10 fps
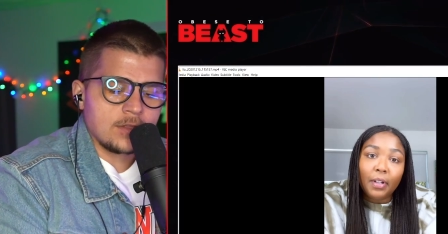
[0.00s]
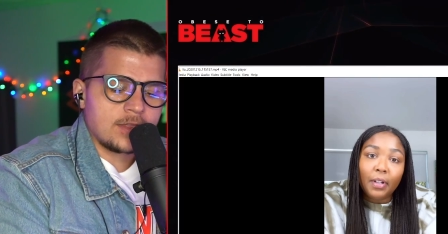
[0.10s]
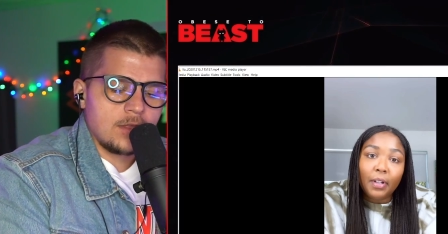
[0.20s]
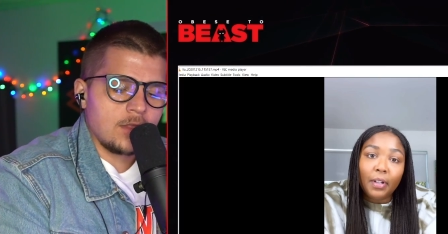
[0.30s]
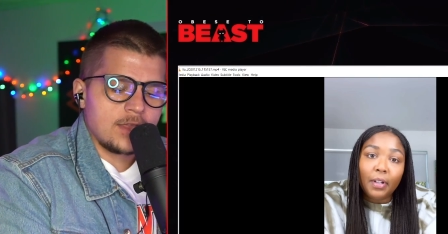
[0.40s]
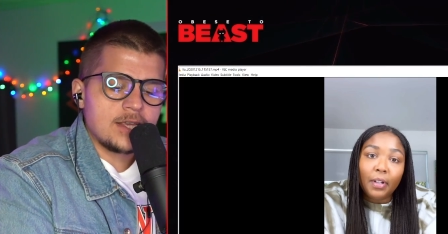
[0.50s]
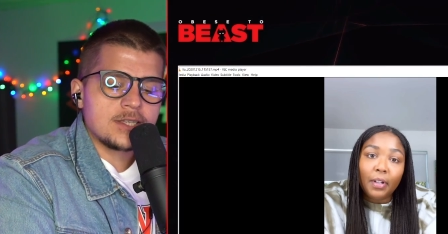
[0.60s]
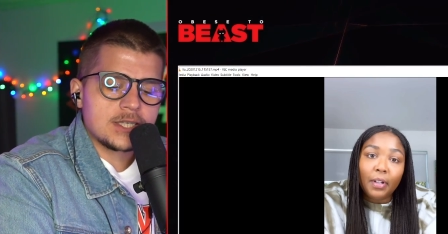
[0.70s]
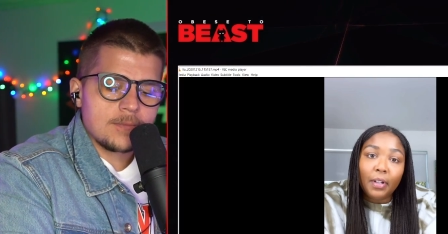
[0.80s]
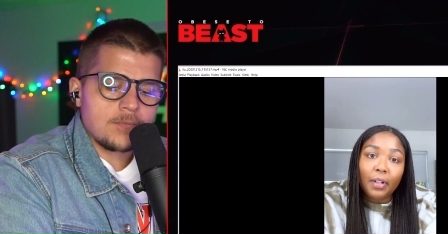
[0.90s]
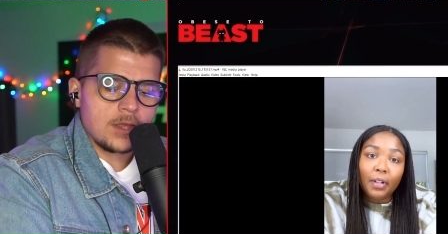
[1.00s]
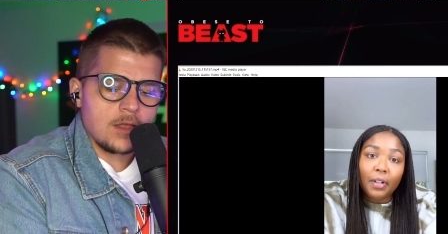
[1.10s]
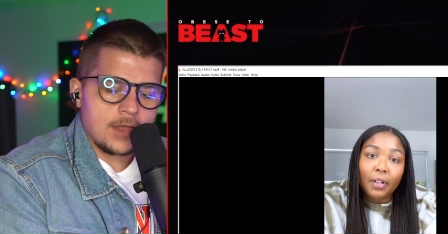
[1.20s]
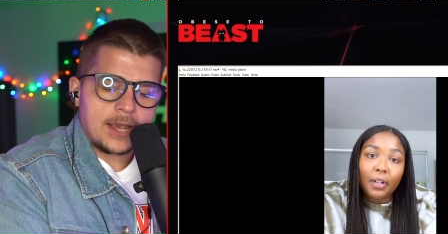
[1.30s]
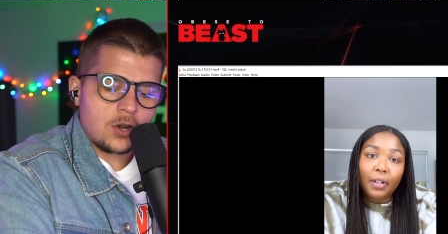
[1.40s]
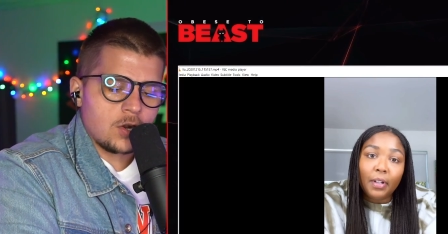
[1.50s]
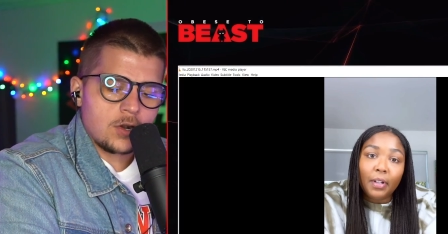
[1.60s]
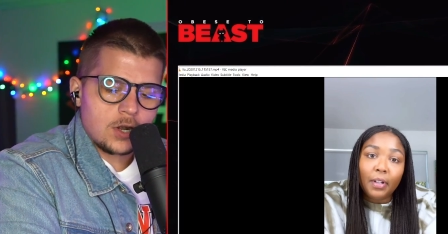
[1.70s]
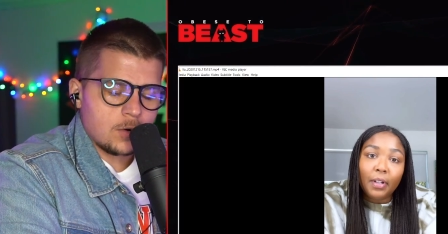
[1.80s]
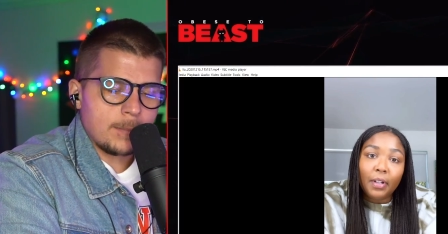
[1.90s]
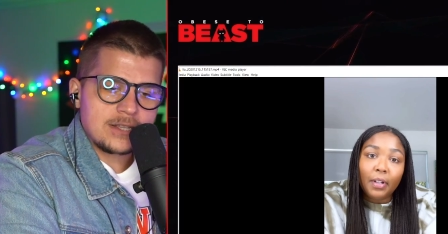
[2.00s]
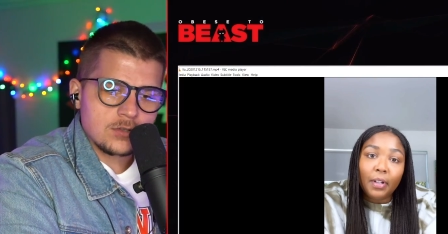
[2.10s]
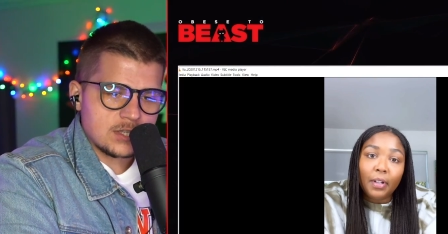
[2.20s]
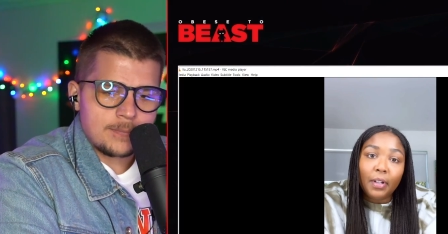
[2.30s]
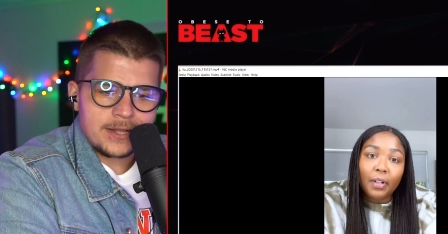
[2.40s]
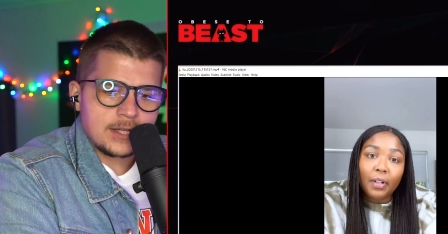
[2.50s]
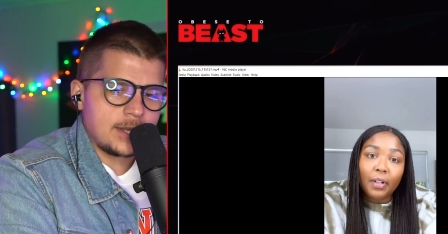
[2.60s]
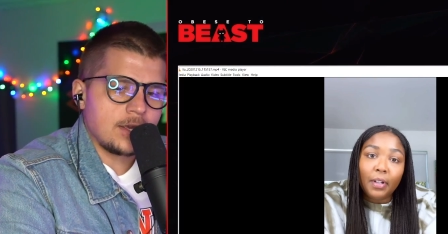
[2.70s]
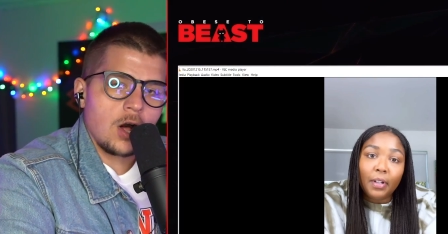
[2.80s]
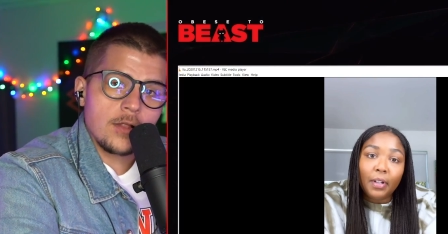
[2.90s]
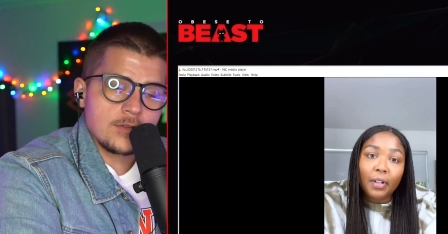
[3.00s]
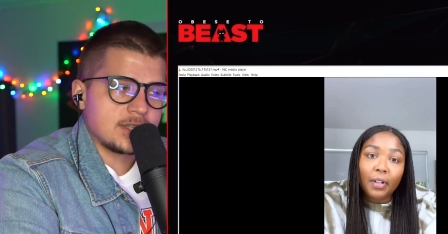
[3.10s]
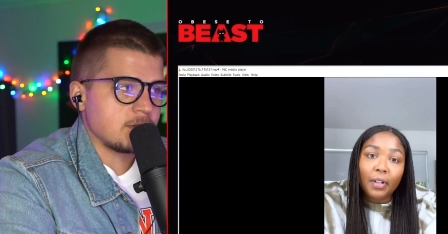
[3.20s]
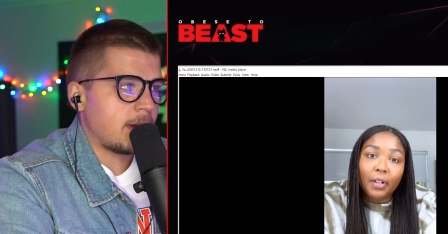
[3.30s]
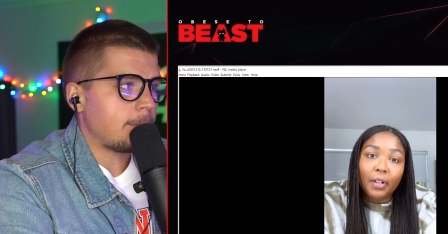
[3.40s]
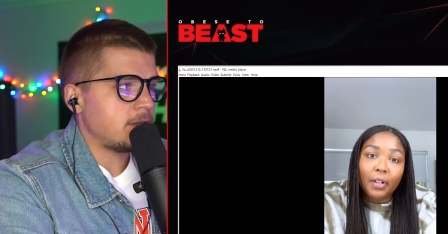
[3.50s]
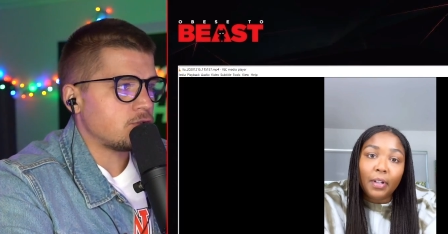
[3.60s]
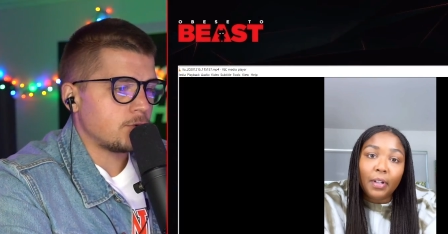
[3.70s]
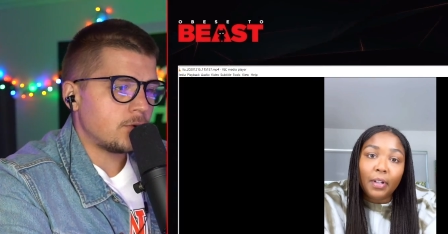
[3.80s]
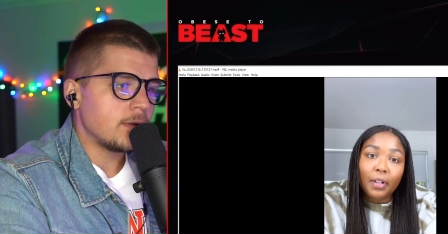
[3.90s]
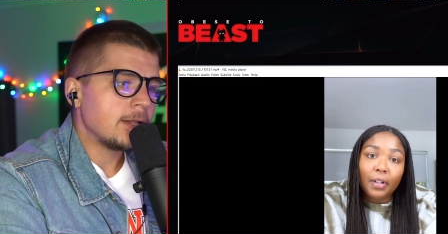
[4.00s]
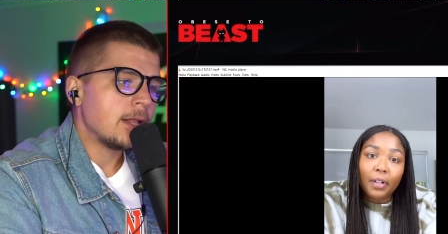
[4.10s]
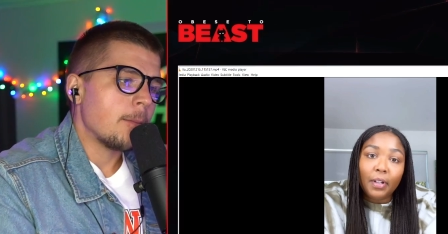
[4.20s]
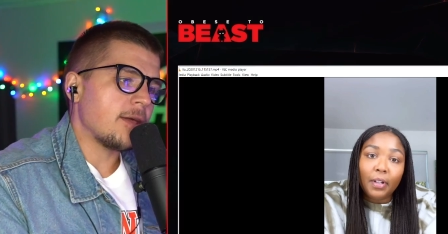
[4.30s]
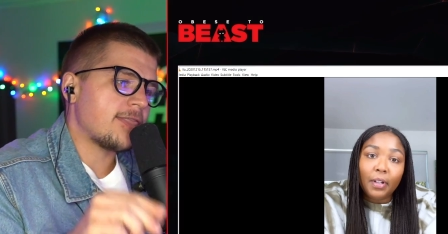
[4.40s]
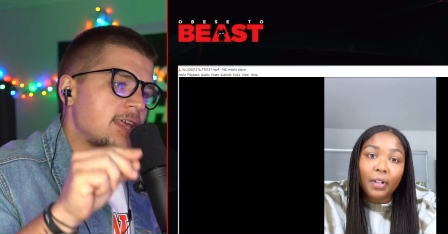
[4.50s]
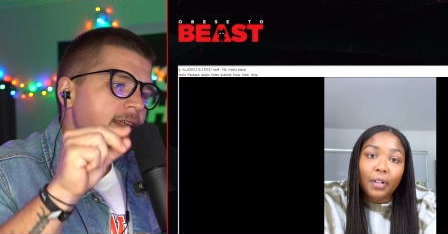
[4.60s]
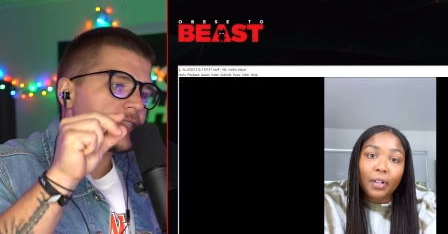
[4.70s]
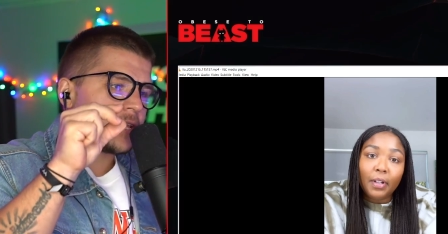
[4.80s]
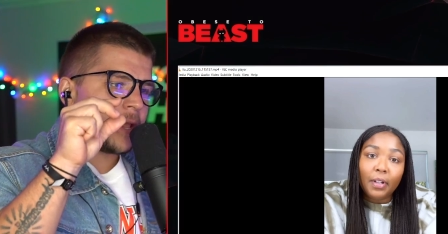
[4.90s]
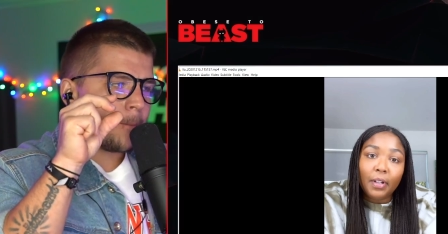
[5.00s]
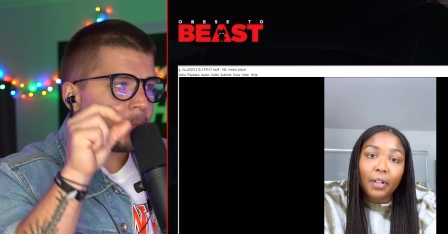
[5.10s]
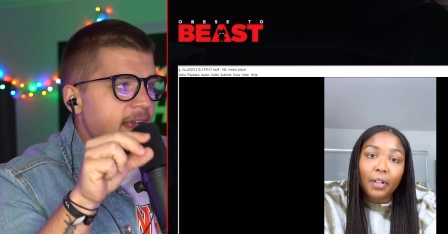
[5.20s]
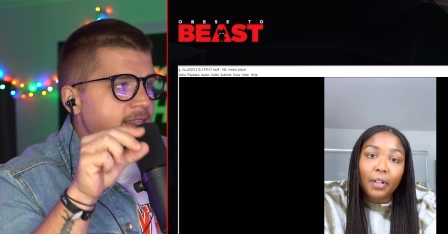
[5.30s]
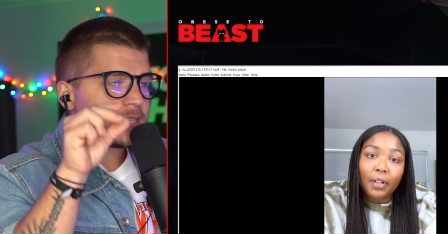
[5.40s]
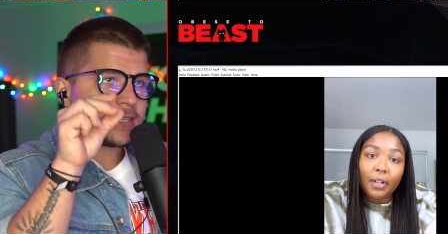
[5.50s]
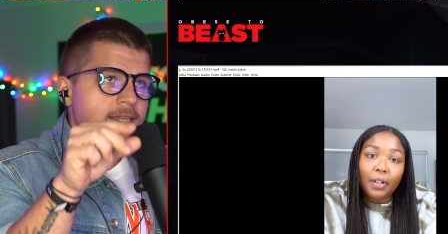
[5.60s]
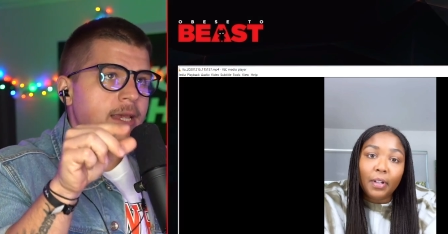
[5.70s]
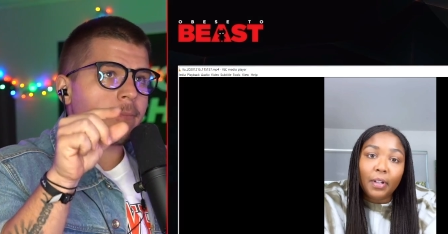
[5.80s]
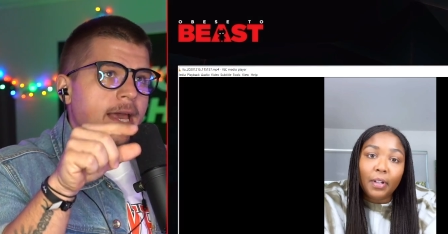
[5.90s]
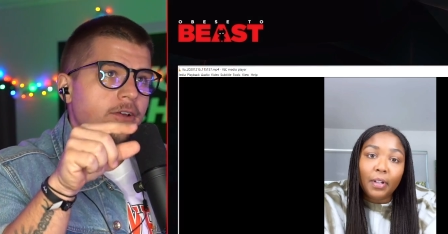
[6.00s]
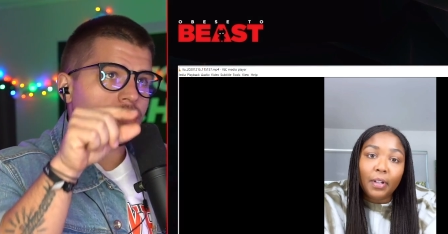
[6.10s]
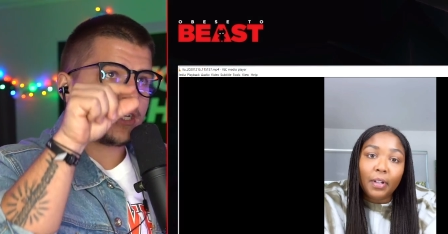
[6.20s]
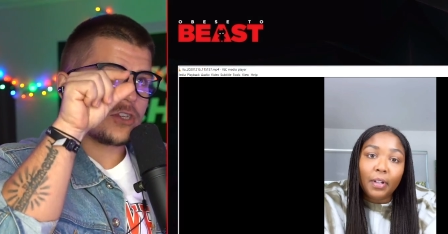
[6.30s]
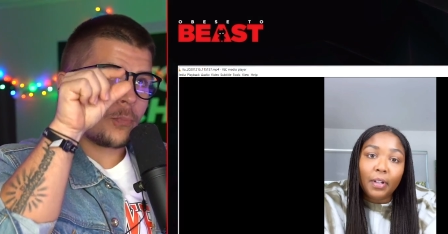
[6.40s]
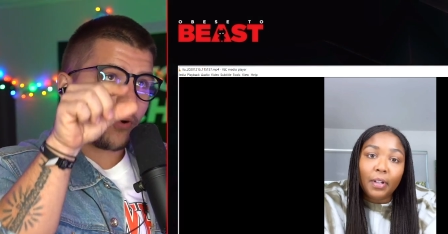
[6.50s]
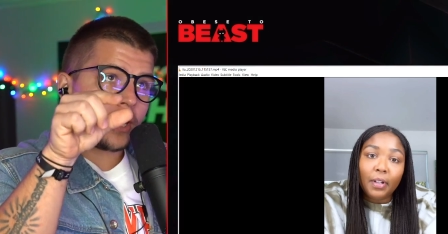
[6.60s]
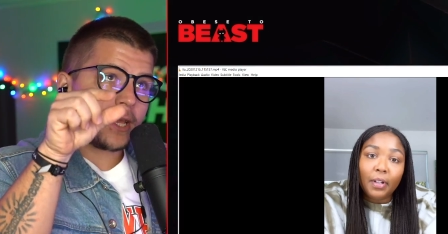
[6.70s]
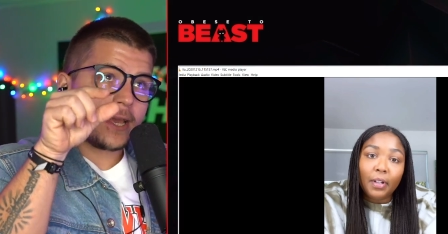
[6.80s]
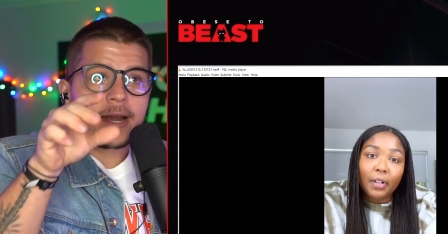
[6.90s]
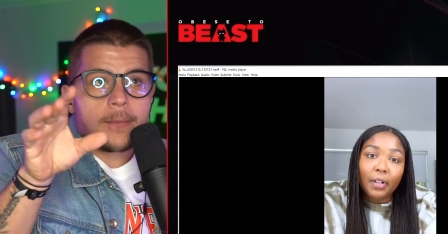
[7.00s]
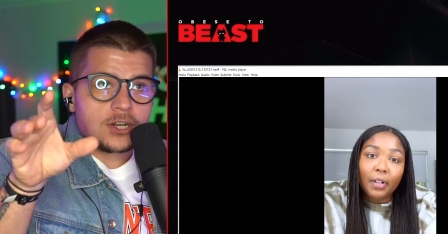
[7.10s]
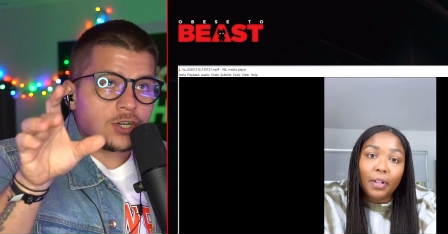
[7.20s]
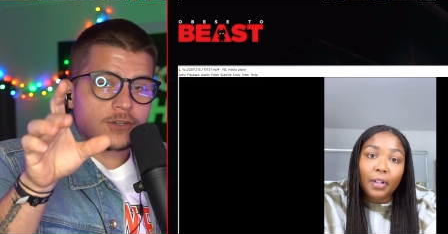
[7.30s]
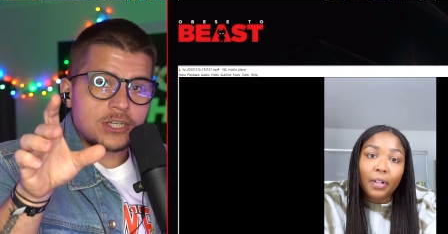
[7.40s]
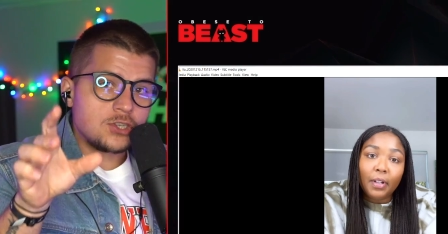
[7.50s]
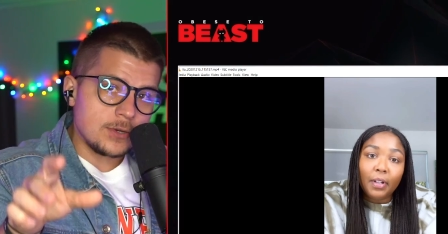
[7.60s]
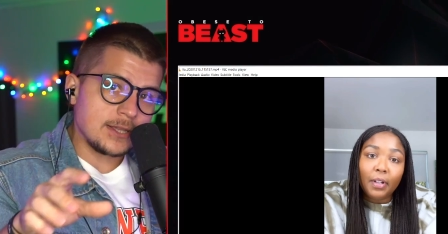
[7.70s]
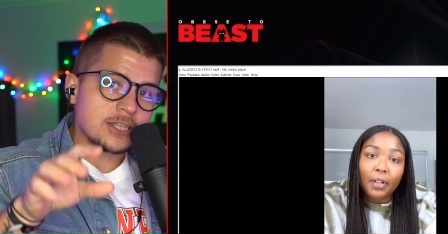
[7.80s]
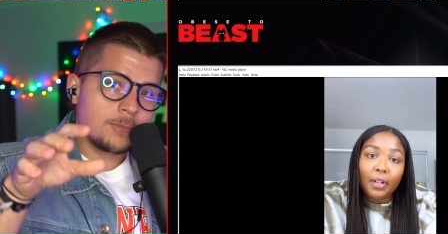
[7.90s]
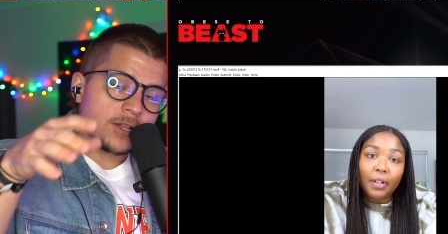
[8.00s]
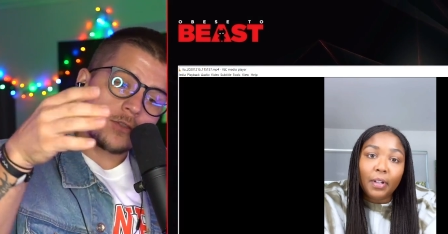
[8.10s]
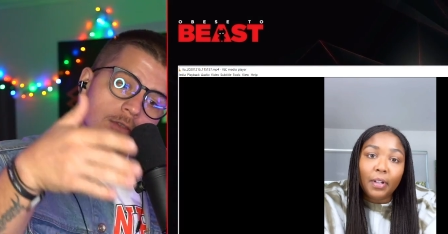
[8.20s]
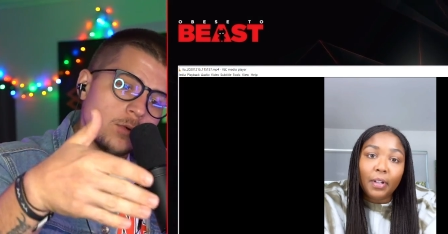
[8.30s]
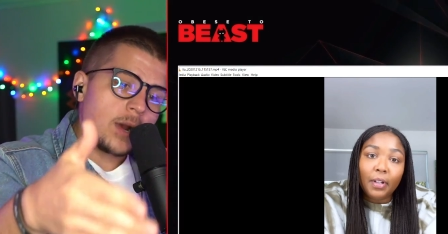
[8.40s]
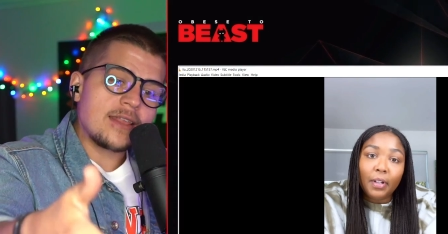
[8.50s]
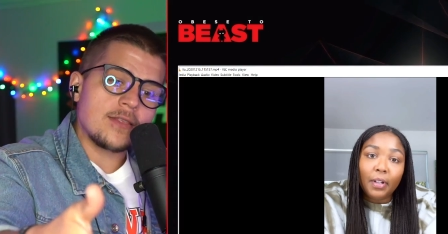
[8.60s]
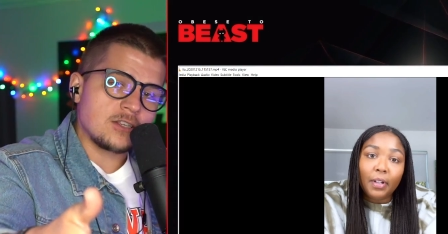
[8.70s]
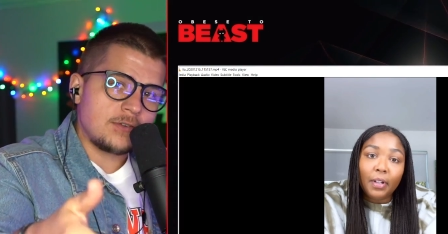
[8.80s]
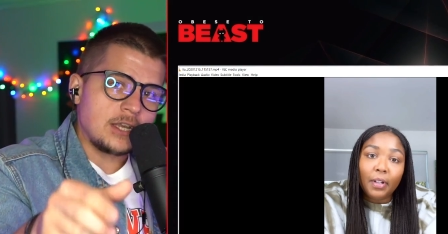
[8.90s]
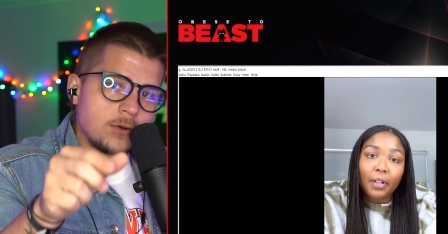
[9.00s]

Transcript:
Speaker 1: Like these like her her mental stability all those things might be true but then it's it makes it seem like she is putting and i'm not sure if she's doing this but the way that this